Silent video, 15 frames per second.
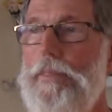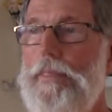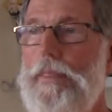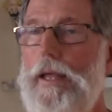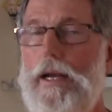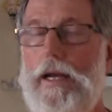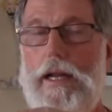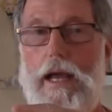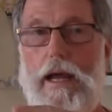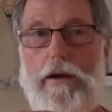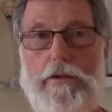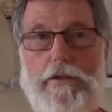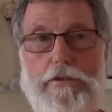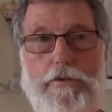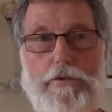then it
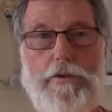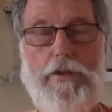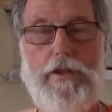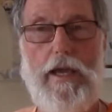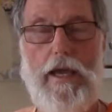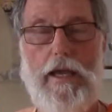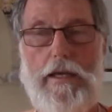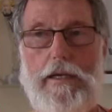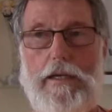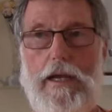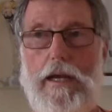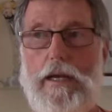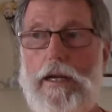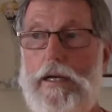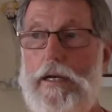carries through to the end
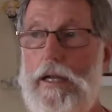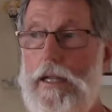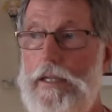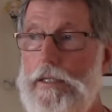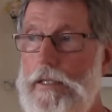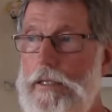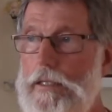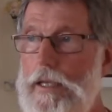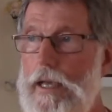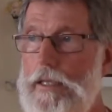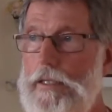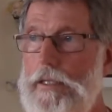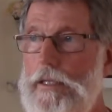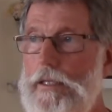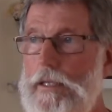and condenses
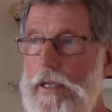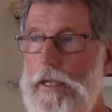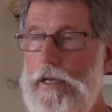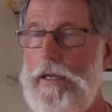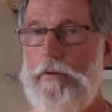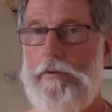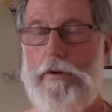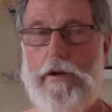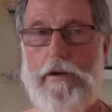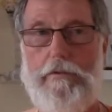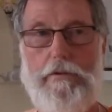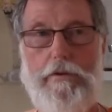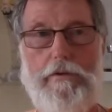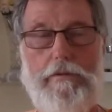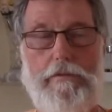as the scene in front
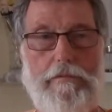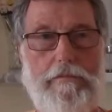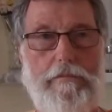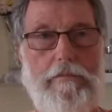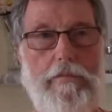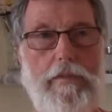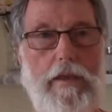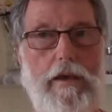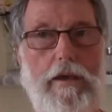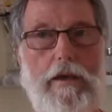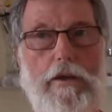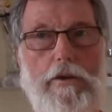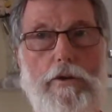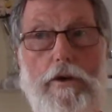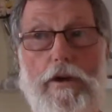of you.
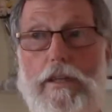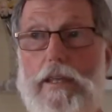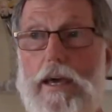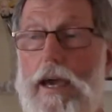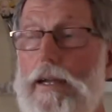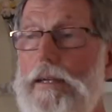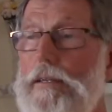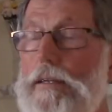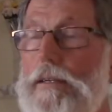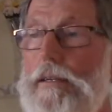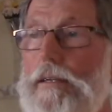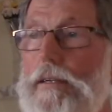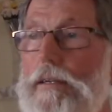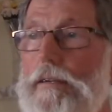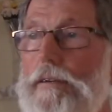Knowing that,
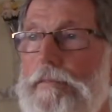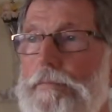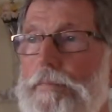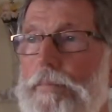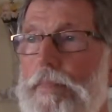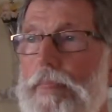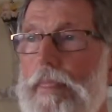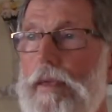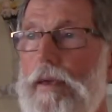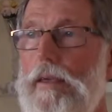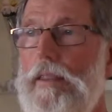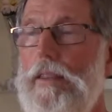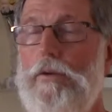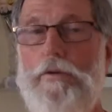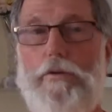
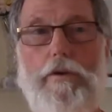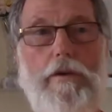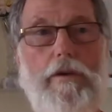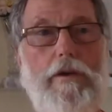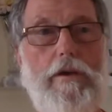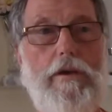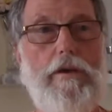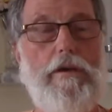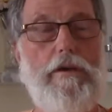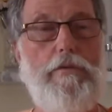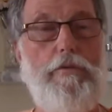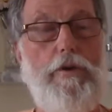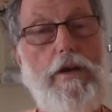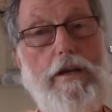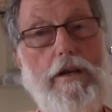the
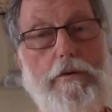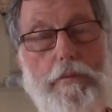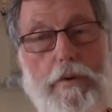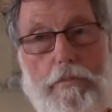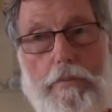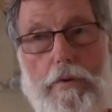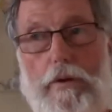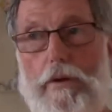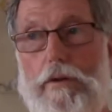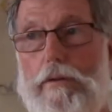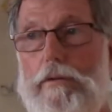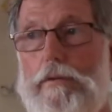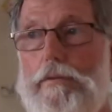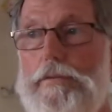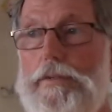Vedic people,
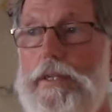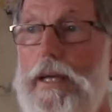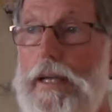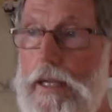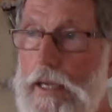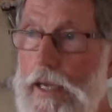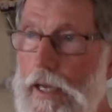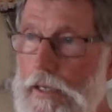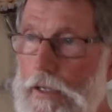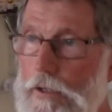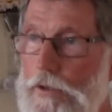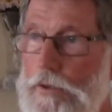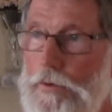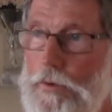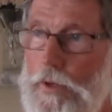dedicated
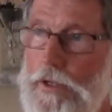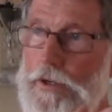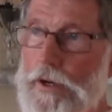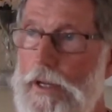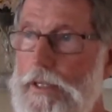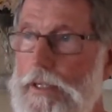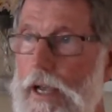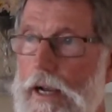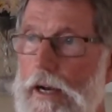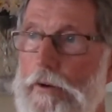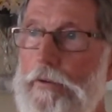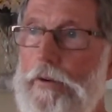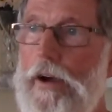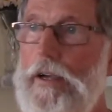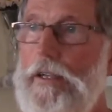to ritual and
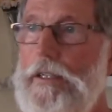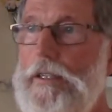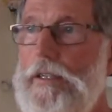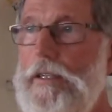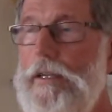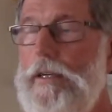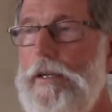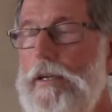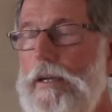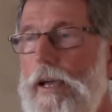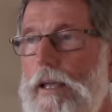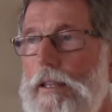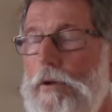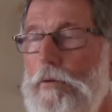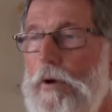sacrifice
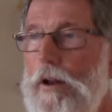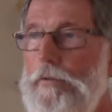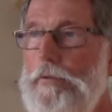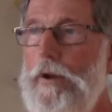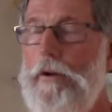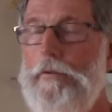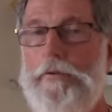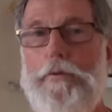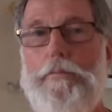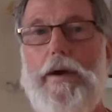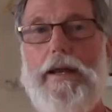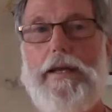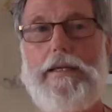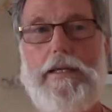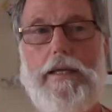and the welfare of
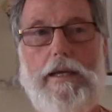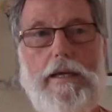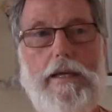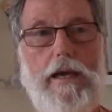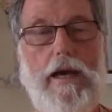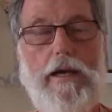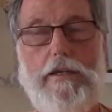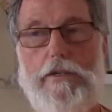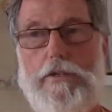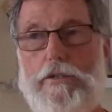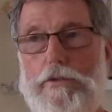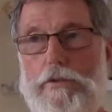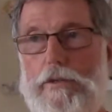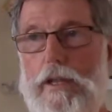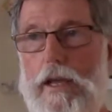humanity,
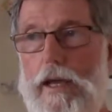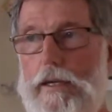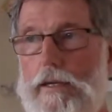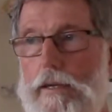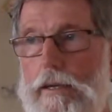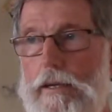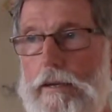understood that